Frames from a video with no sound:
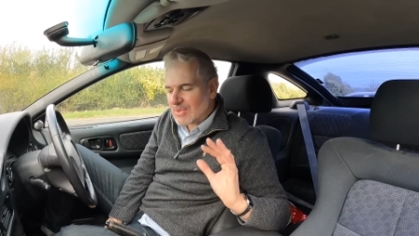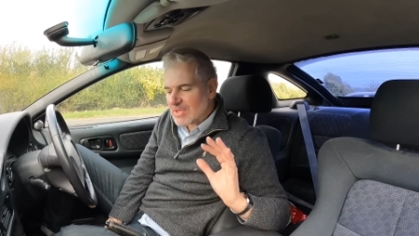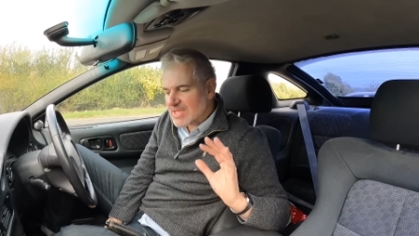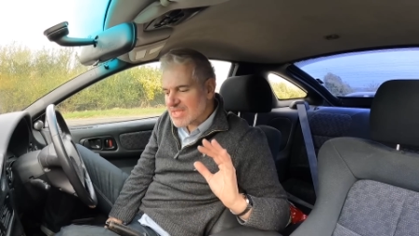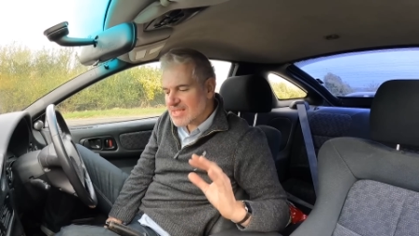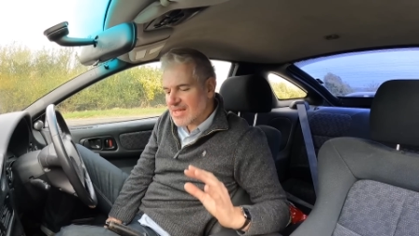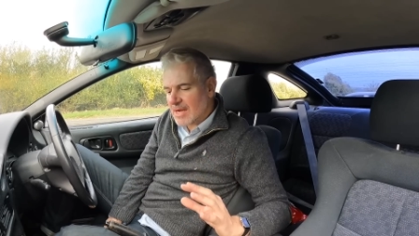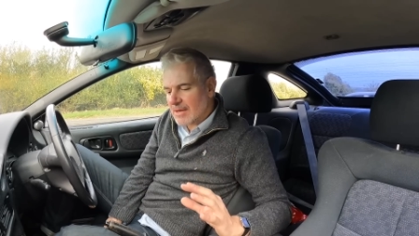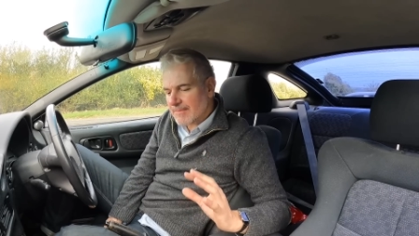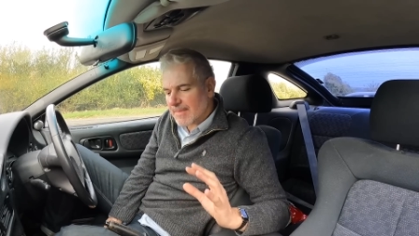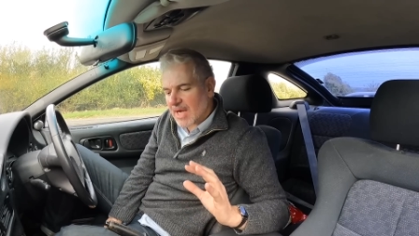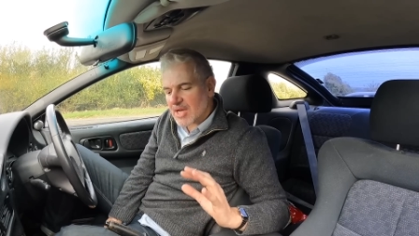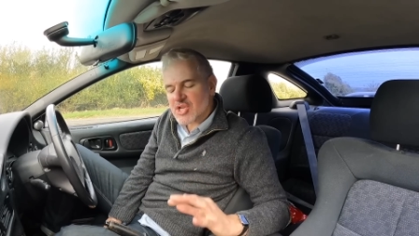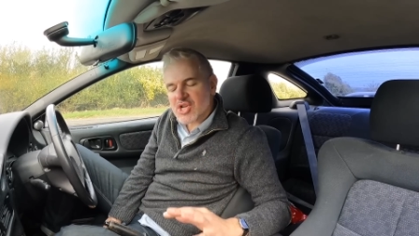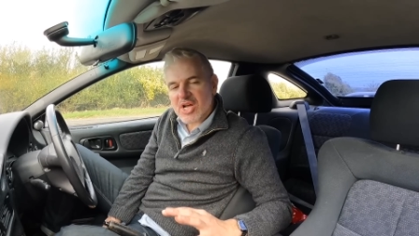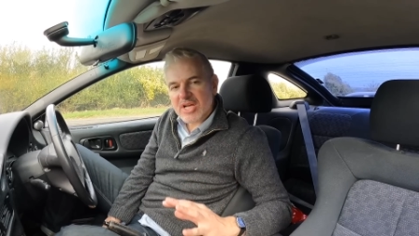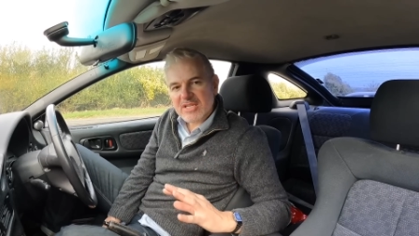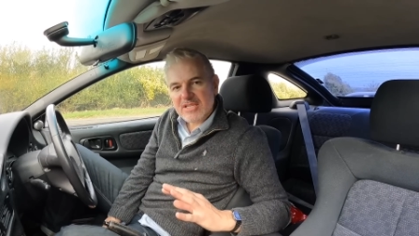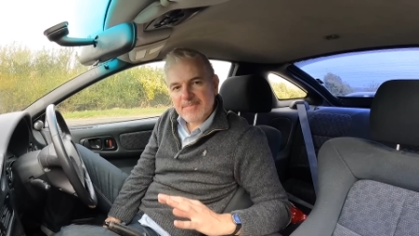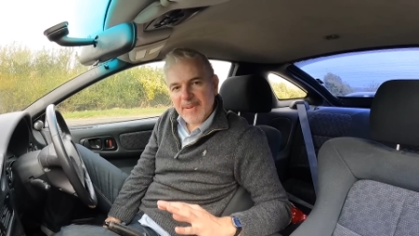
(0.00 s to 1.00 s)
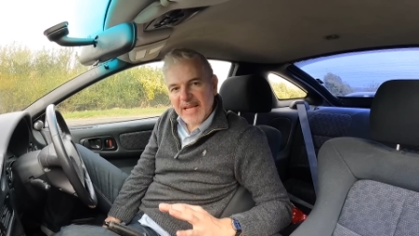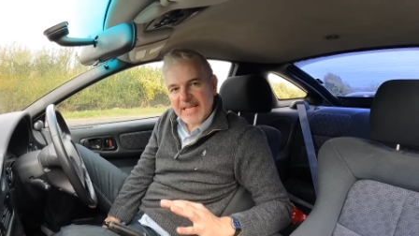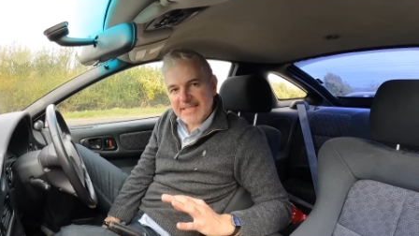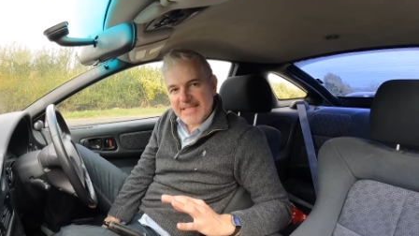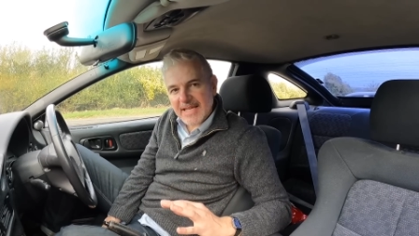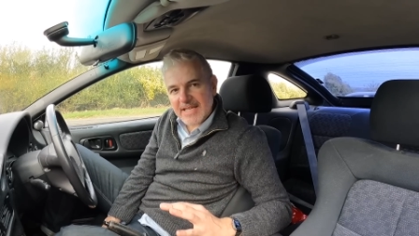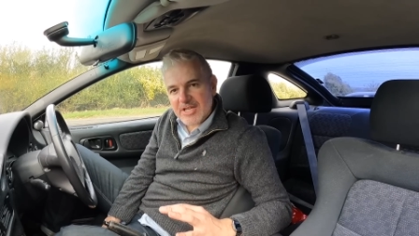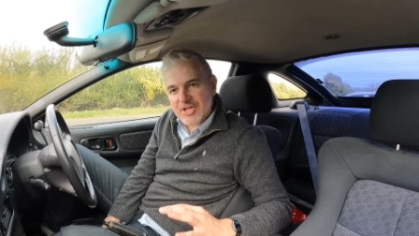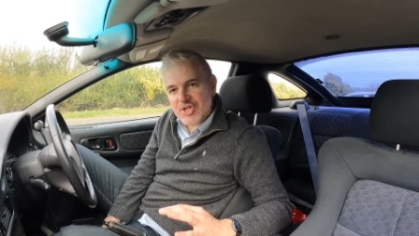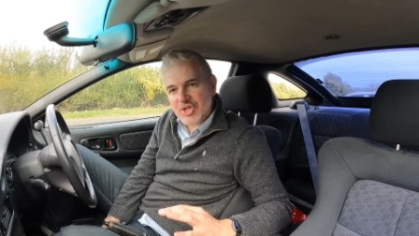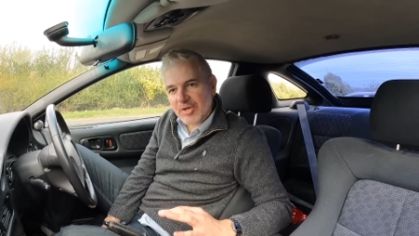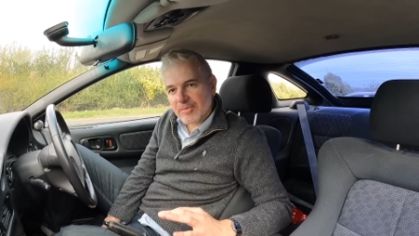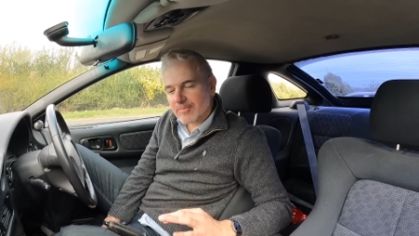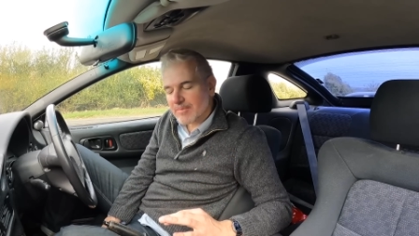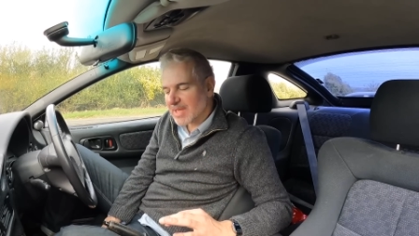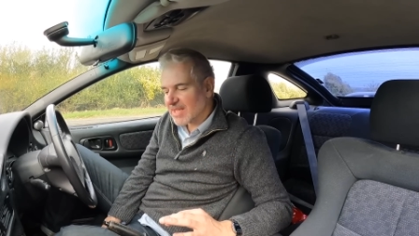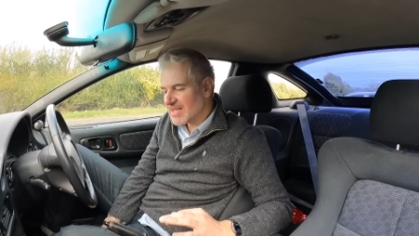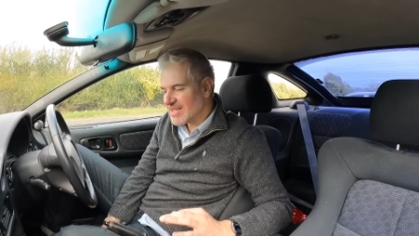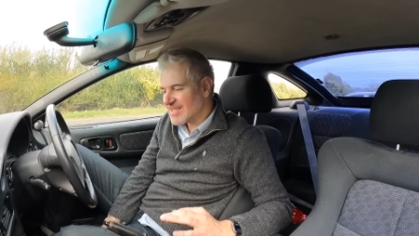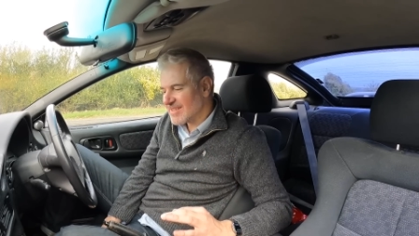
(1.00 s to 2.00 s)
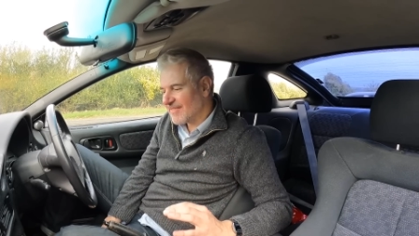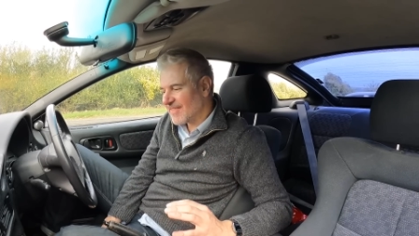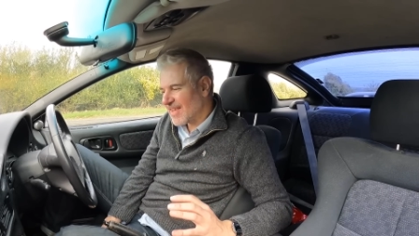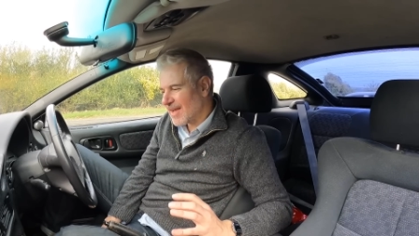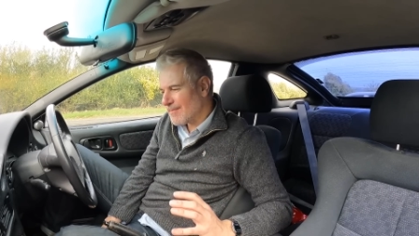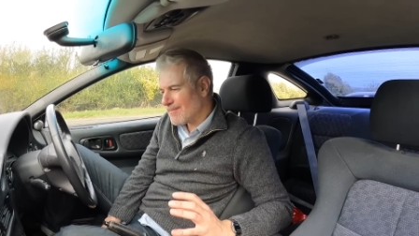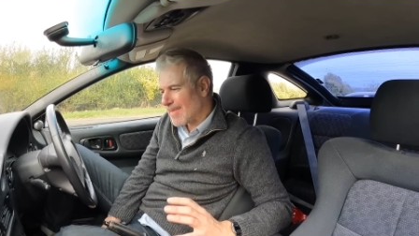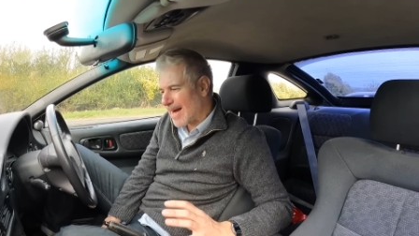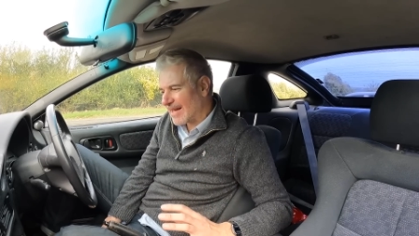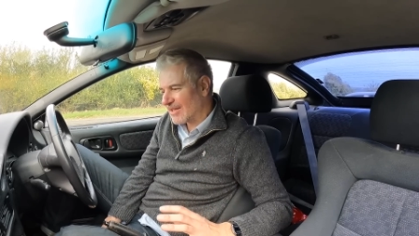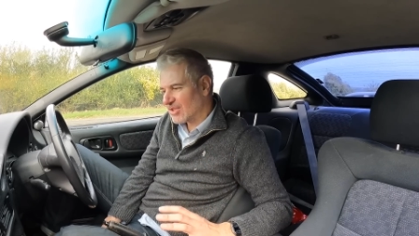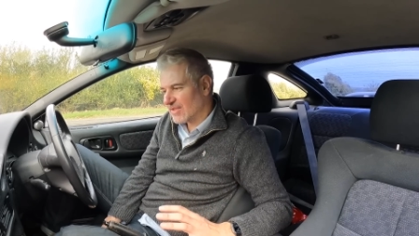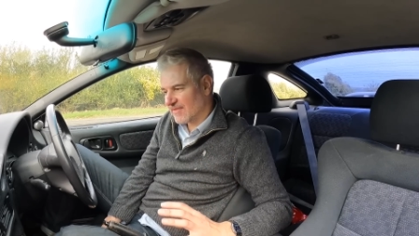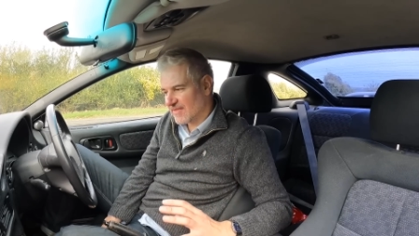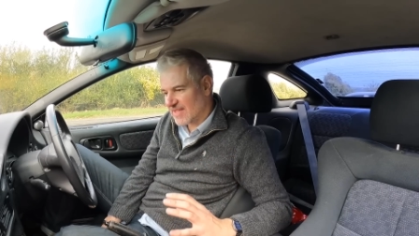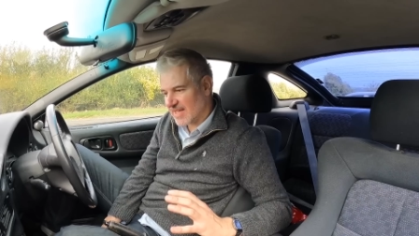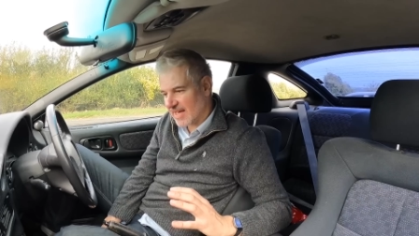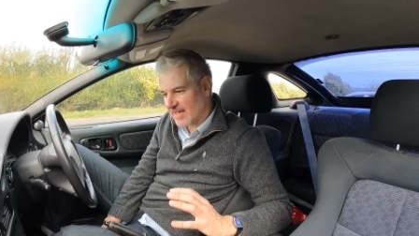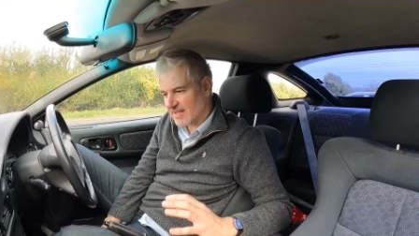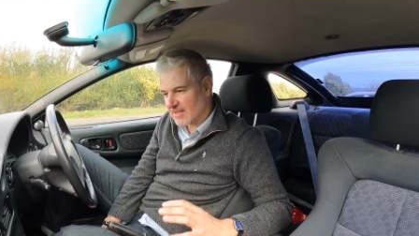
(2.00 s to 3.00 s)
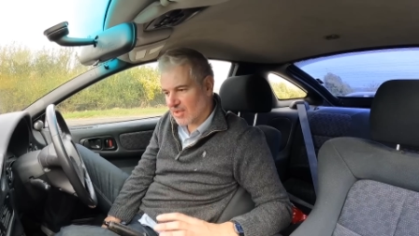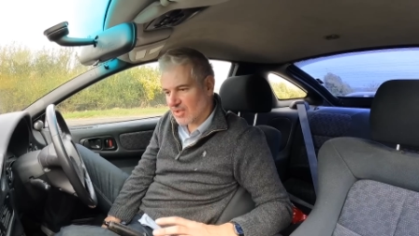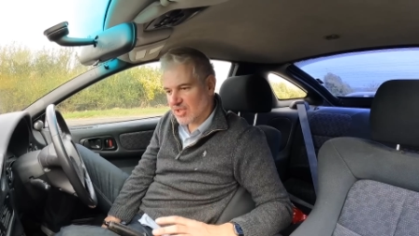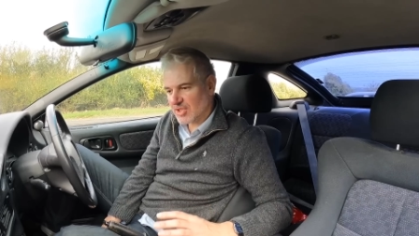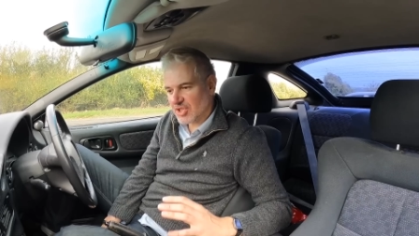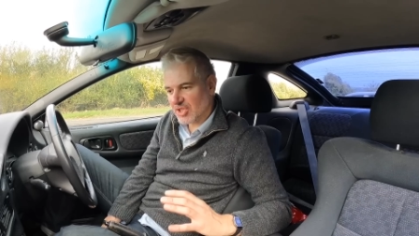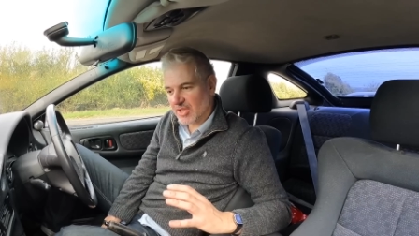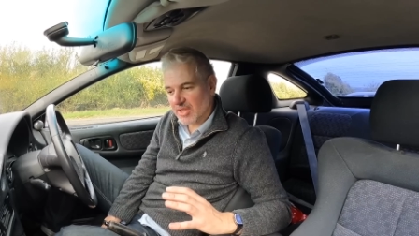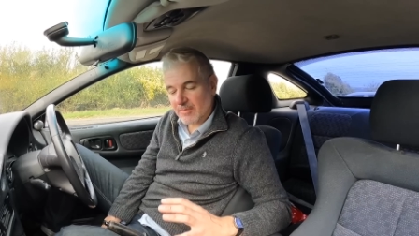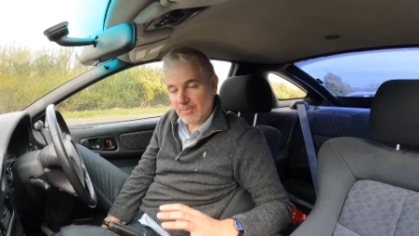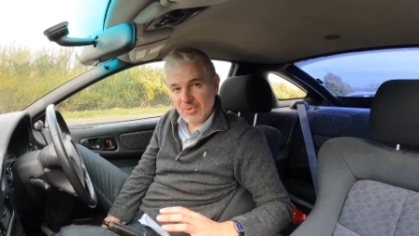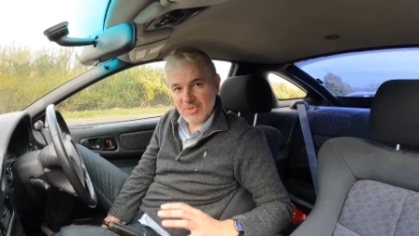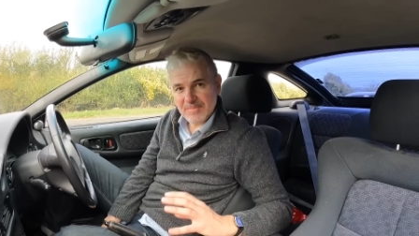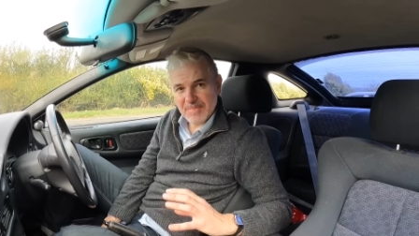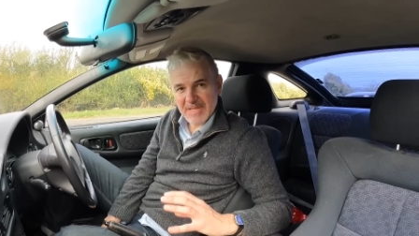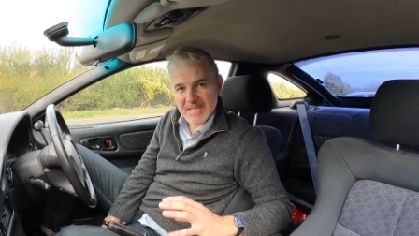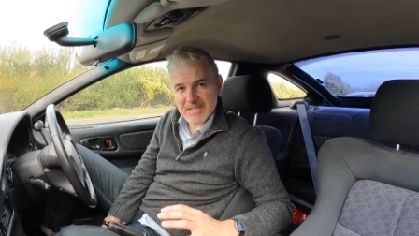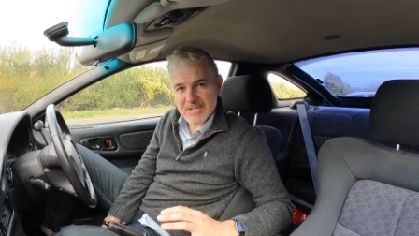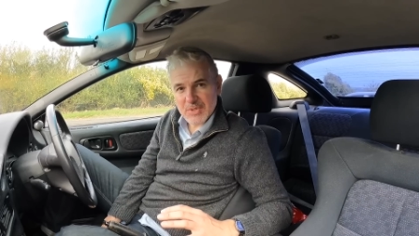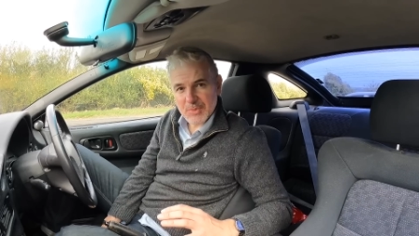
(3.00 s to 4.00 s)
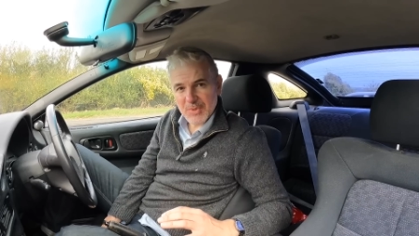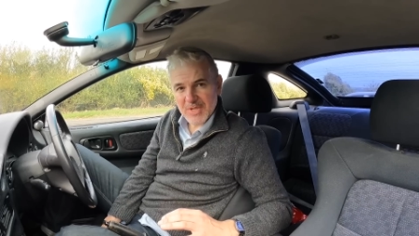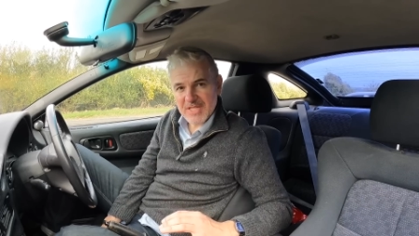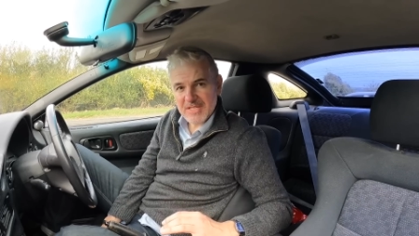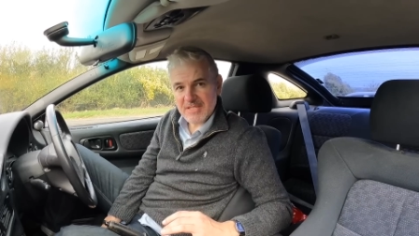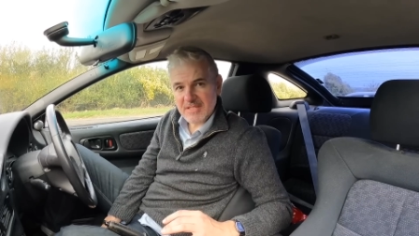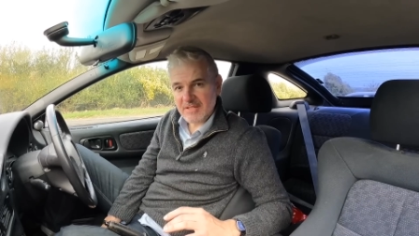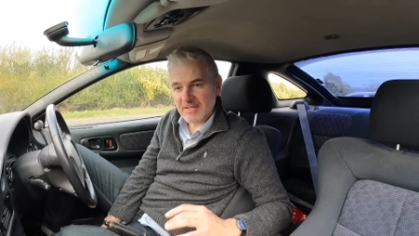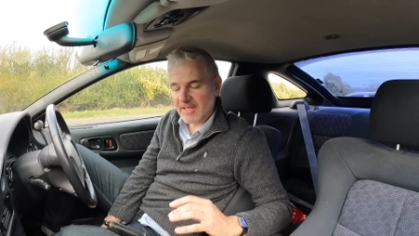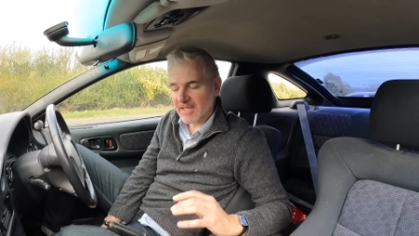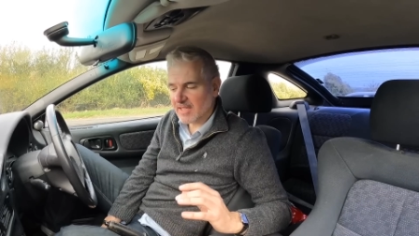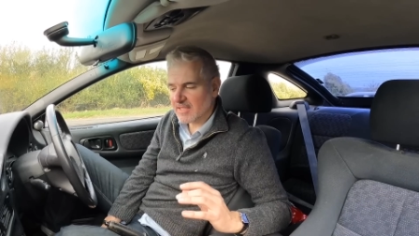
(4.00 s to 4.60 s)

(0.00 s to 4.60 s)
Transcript: was so much expectation because of the amount of technology that was being squeezed to